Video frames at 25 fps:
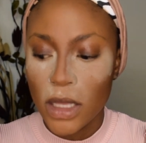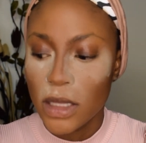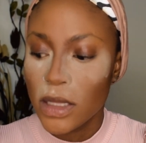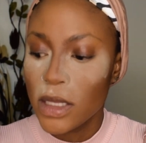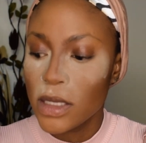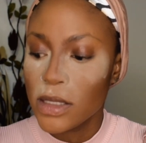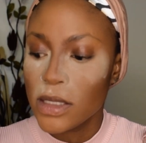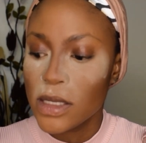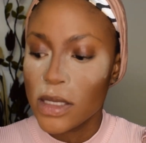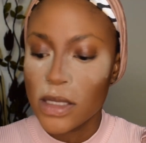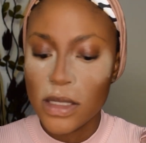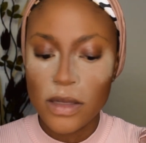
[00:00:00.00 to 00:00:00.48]

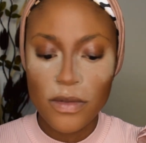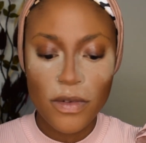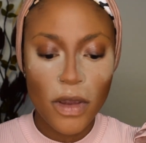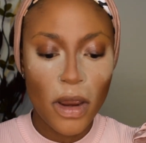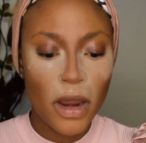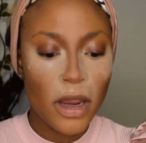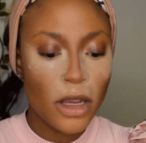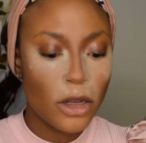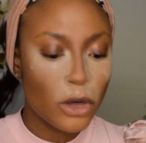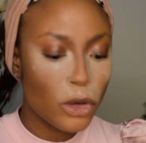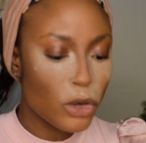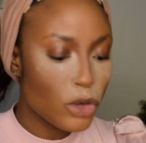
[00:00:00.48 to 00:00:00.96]
This is
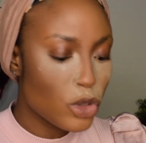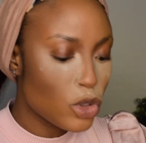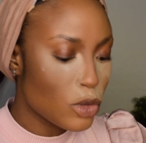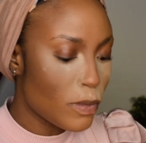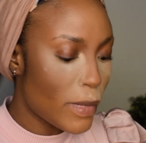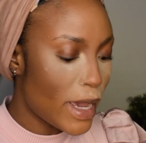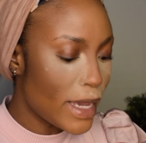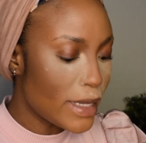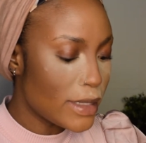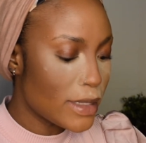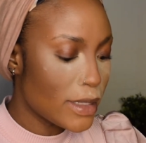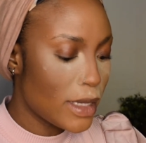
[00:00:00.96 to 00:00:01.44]
very close to
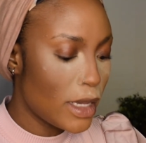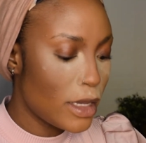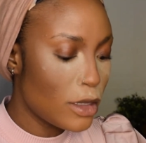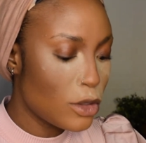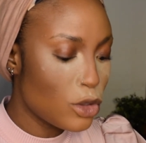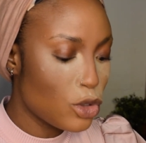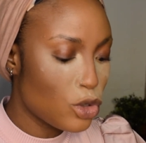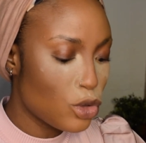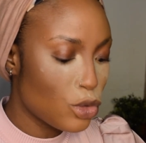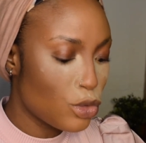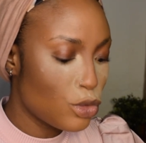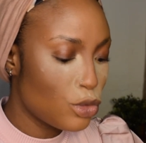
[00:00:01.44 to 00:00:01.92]
my
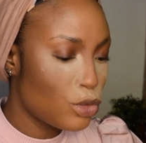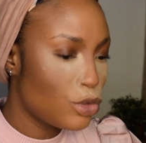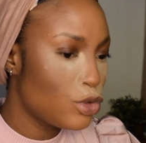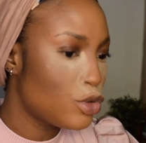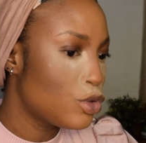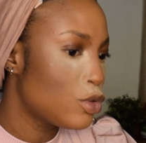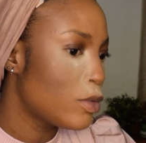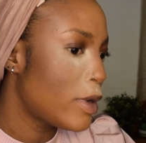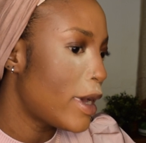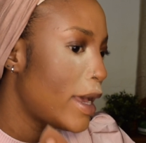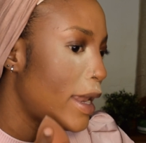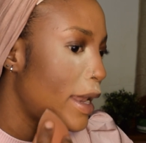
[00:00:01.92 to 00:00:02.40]
skin tone,
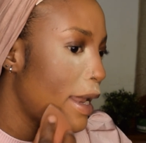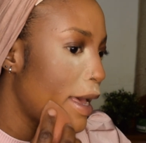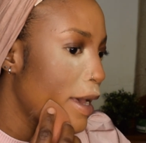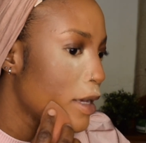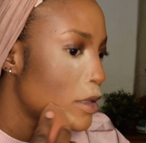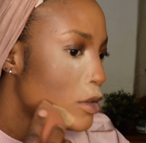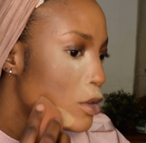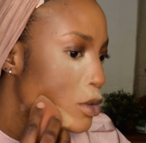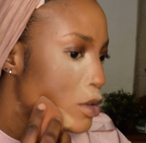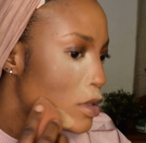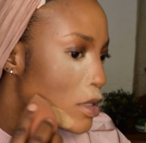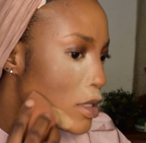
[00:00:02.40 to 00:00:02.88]
so I
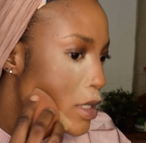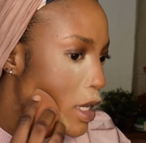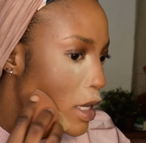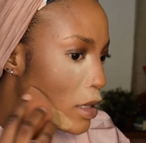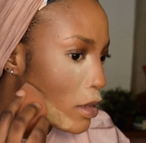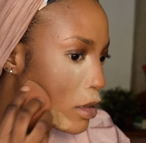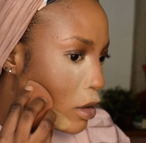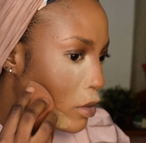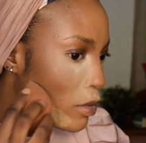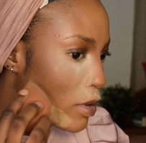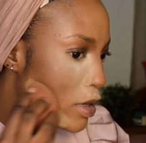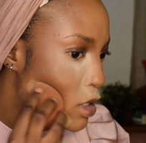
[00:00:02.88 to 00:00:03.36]
like to
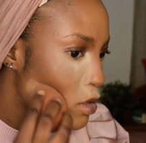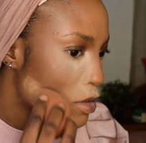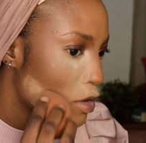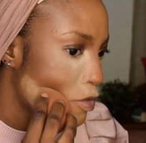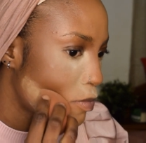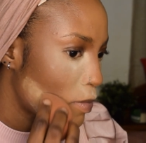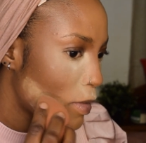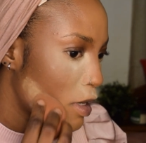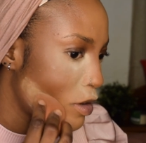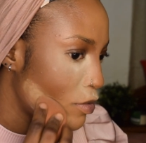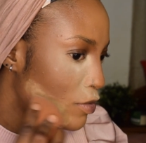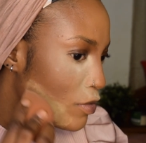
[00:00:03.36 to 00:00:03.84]
set the rest of
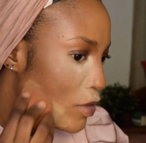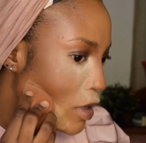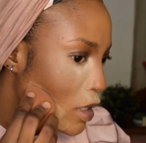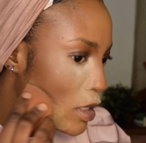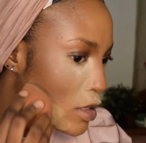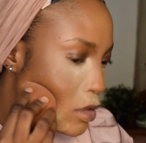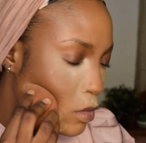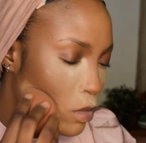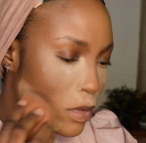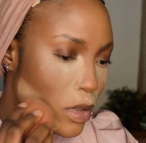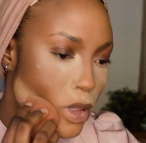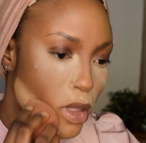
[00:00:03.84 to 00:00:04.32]
my
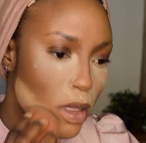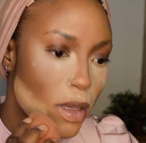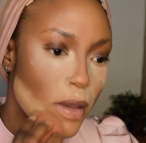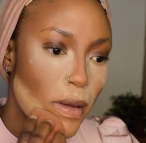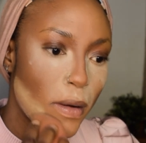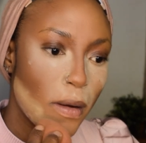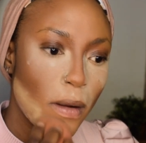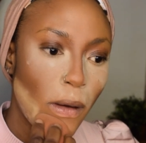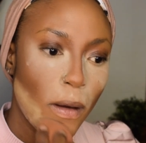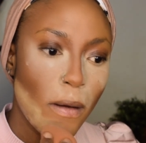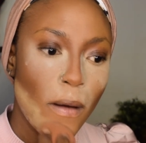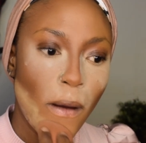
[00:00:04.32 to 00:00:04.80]
face with
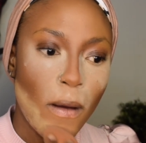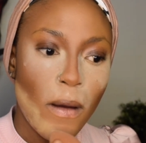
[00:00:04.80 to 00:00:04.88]
it